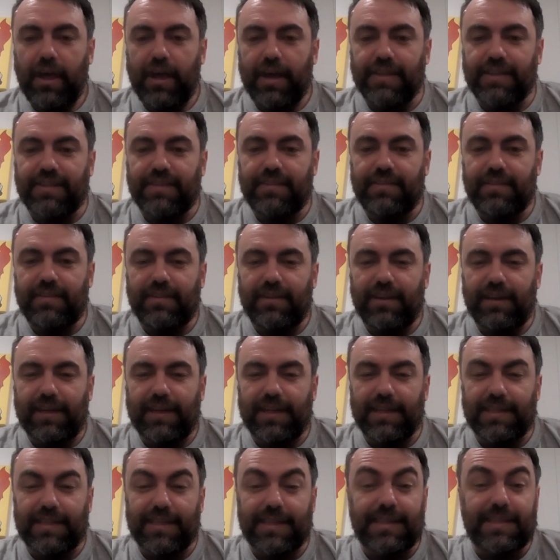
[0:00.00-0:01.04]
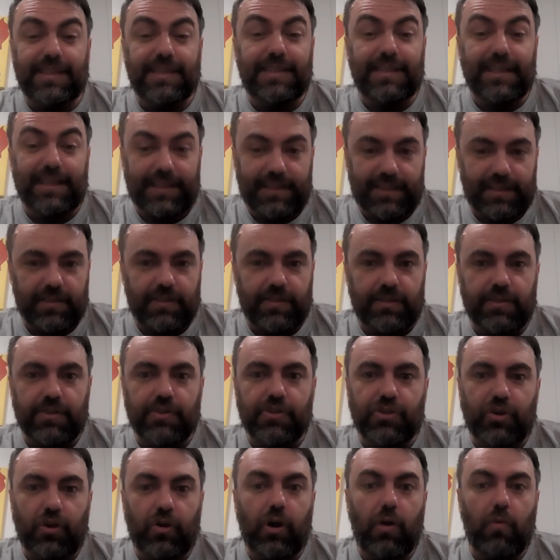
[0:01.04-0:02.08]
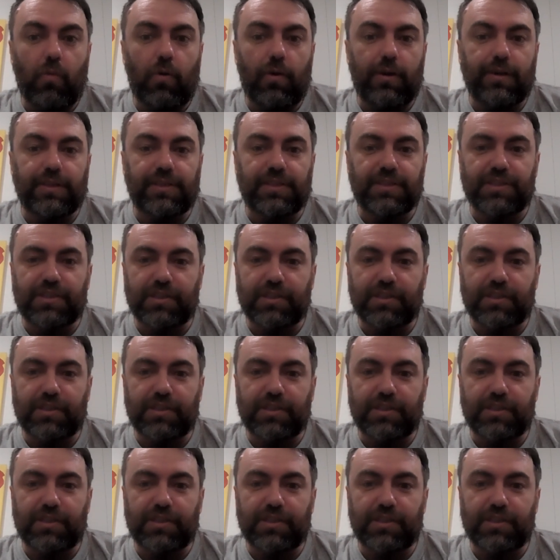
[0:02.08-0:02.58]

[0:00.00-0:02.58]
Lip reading: I guess addicted to the show I was